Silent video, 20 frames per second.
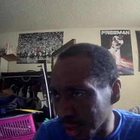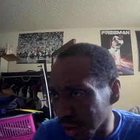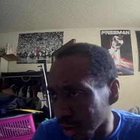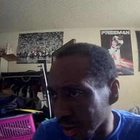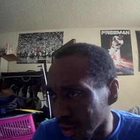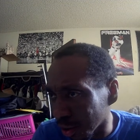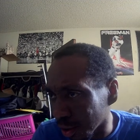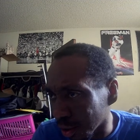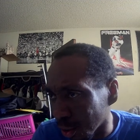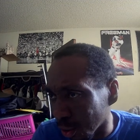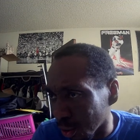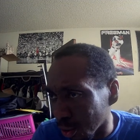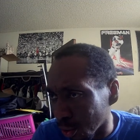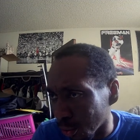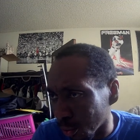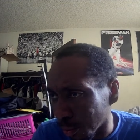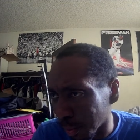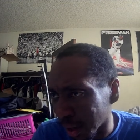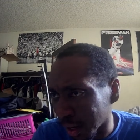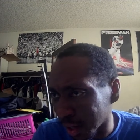on
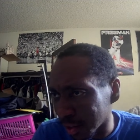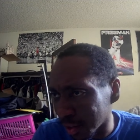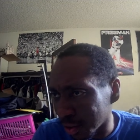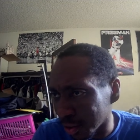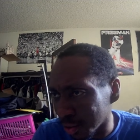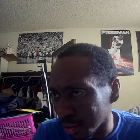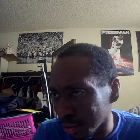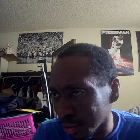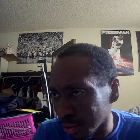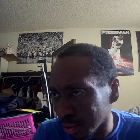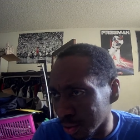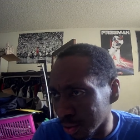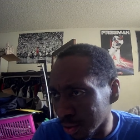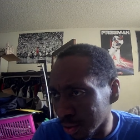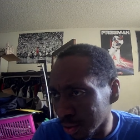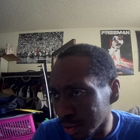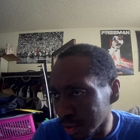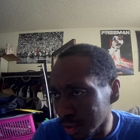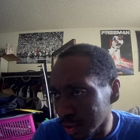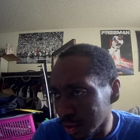goal, my dude.
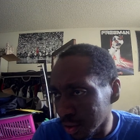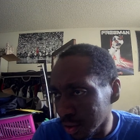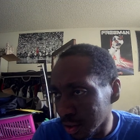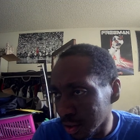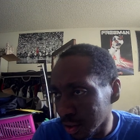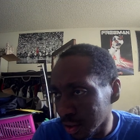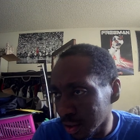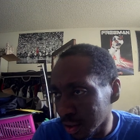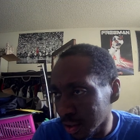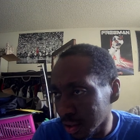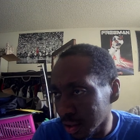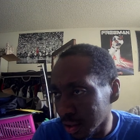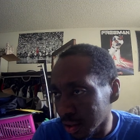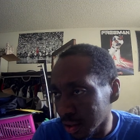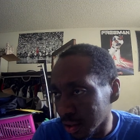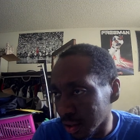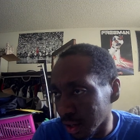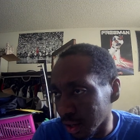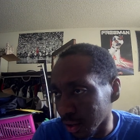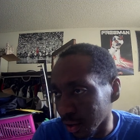
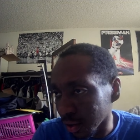They are